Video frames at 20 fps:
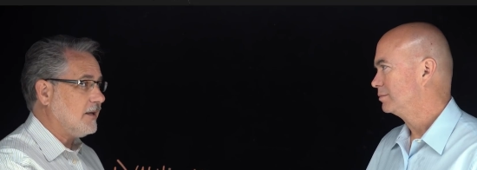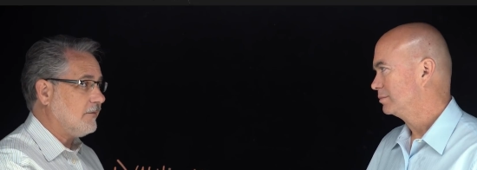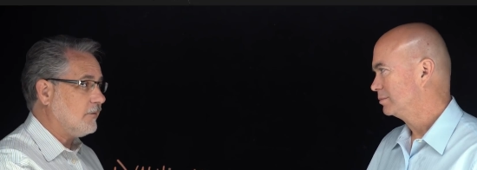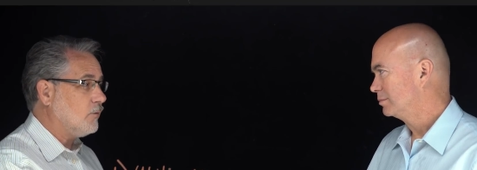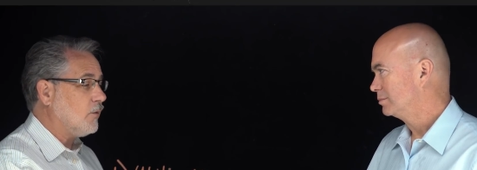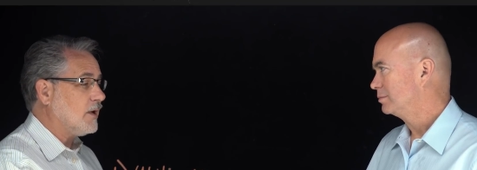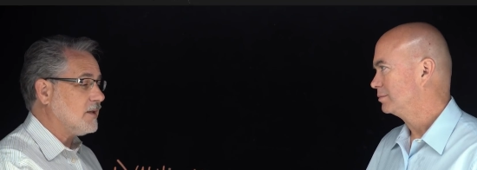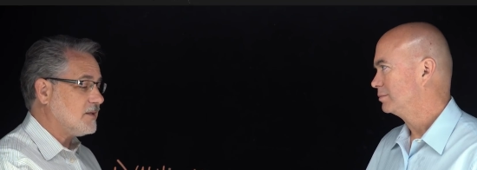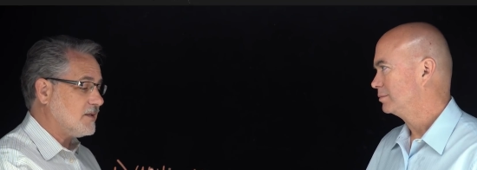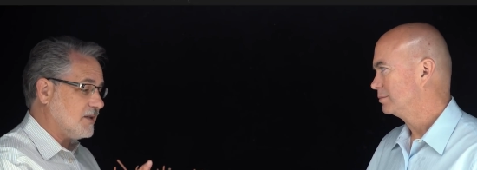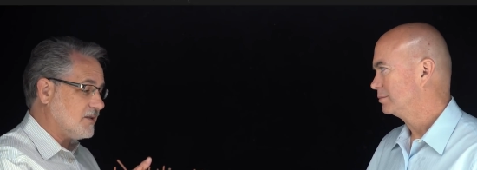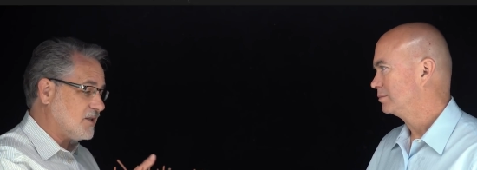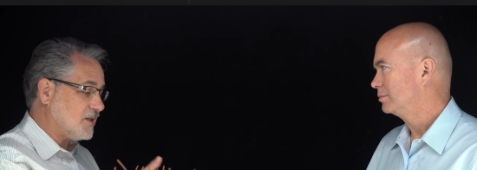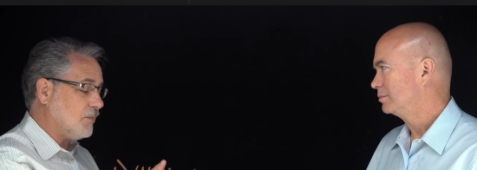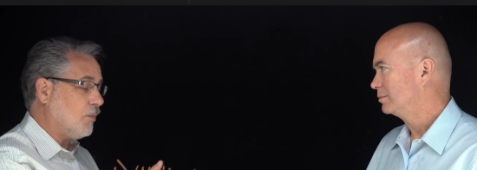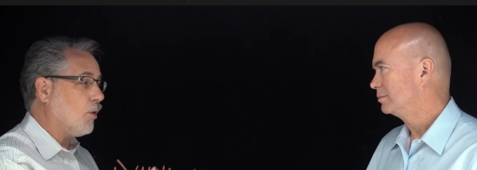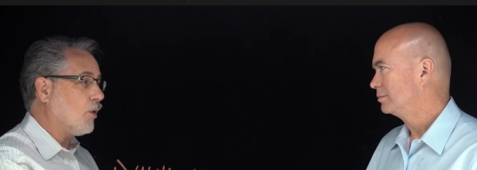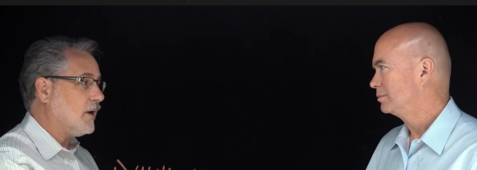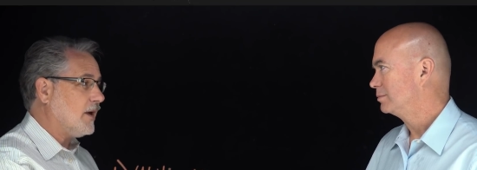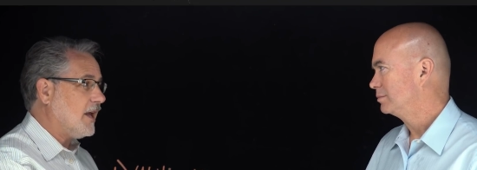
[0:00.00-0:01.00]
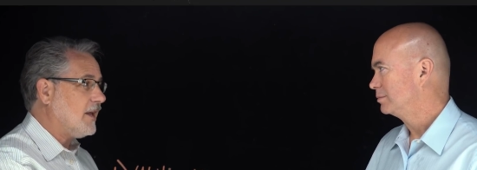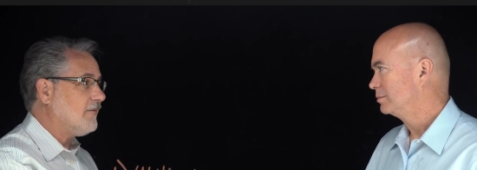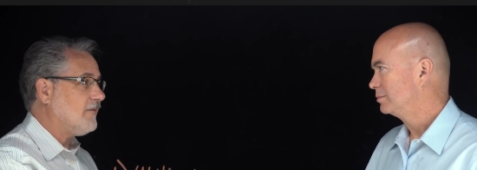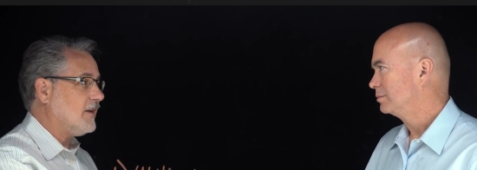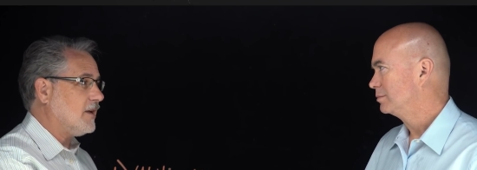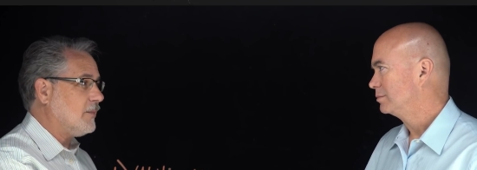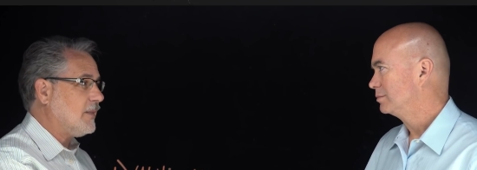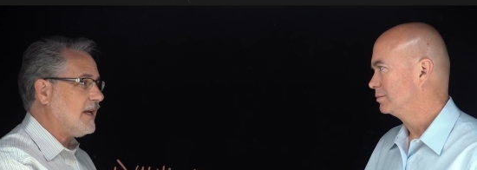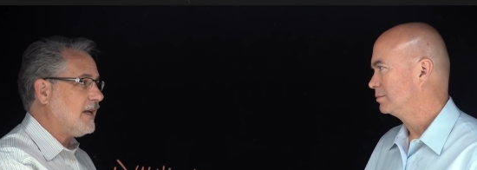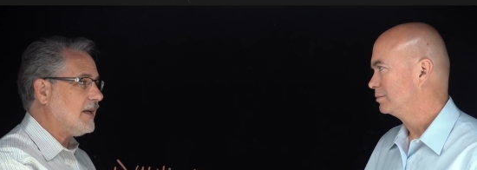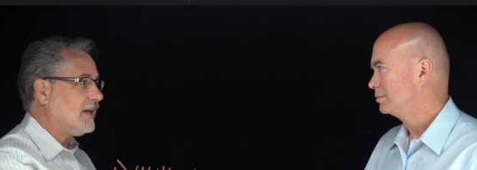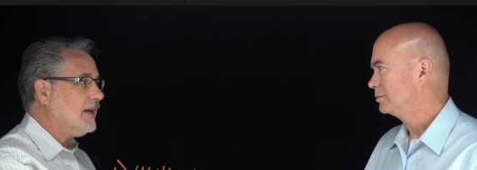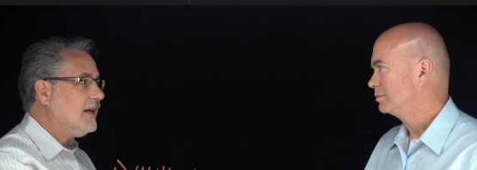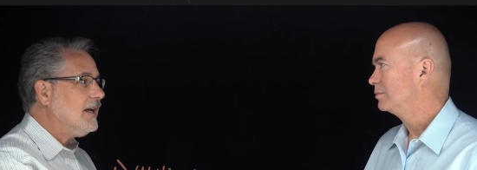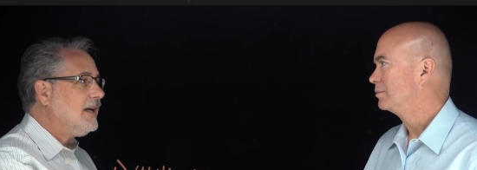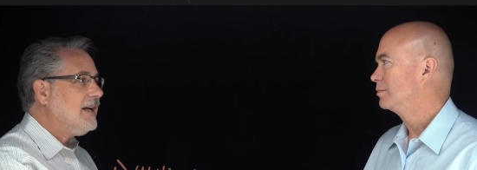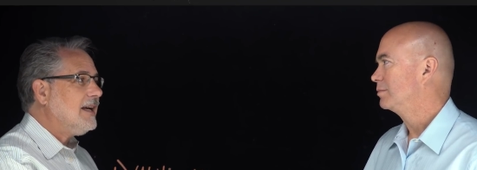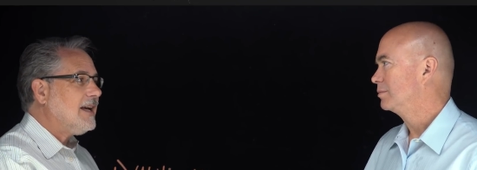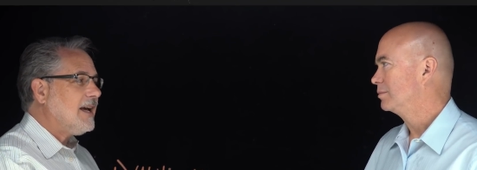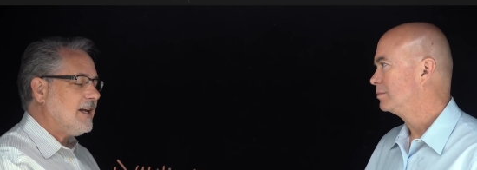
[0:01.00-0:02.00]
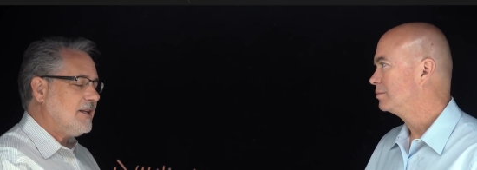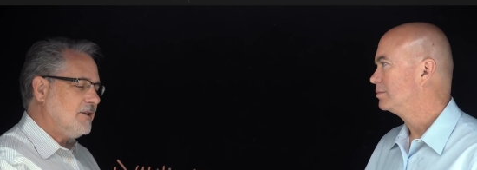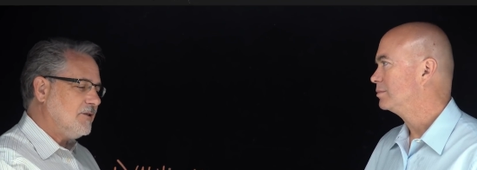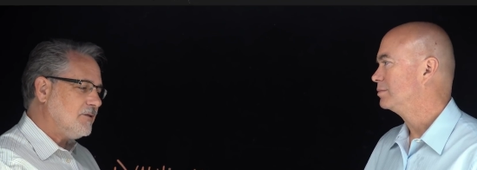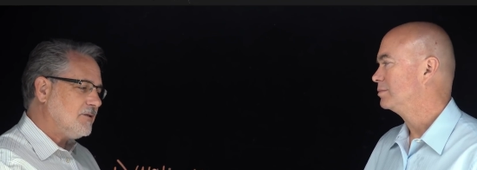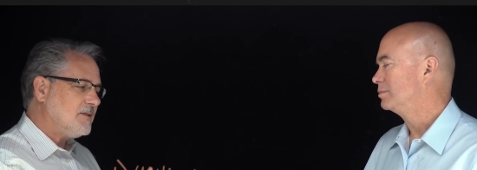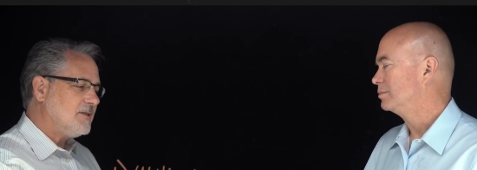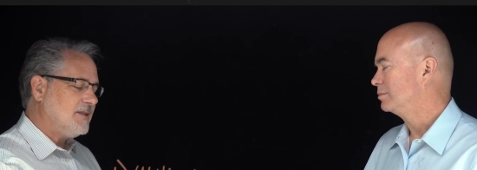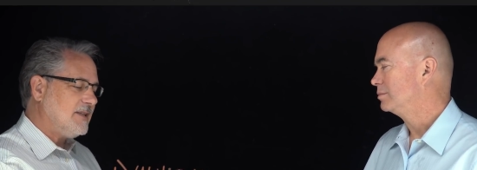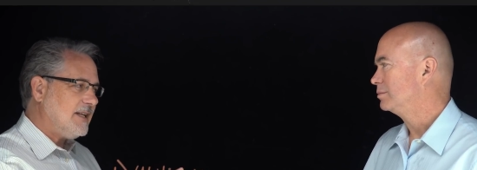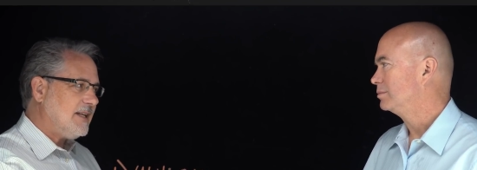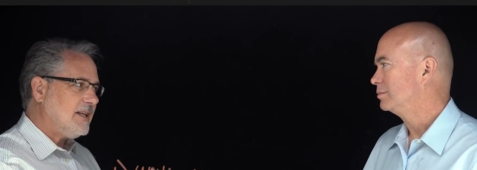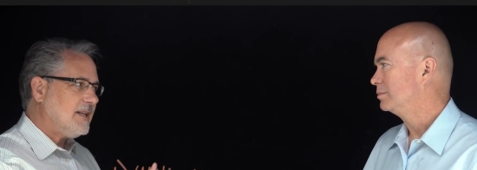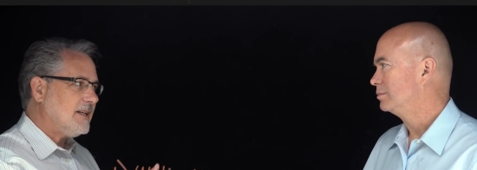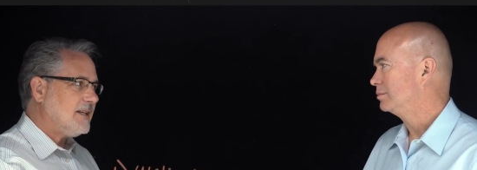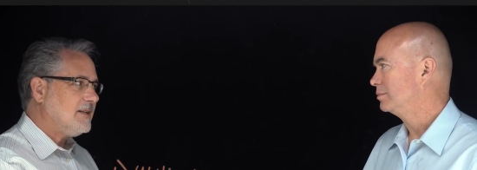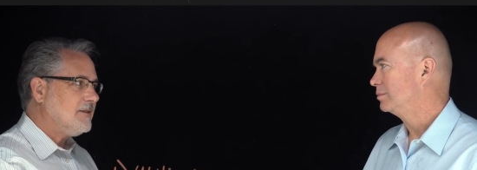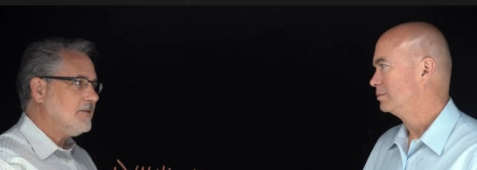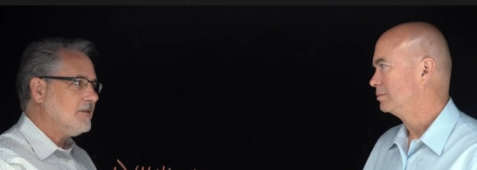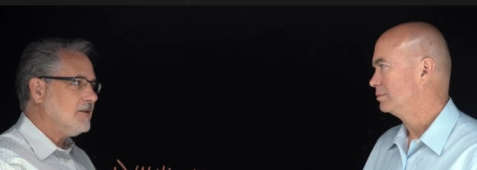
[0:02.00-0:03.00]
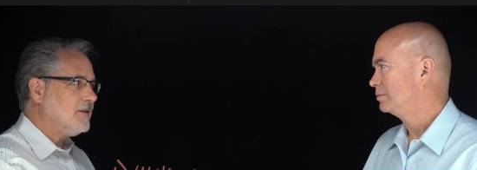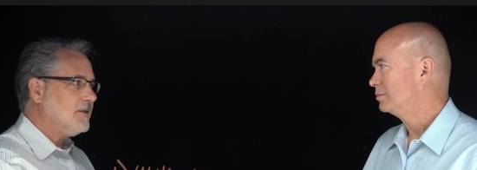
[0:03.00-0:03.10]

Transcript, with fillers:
Speaker 1: even ones that support NVMe, and you'll see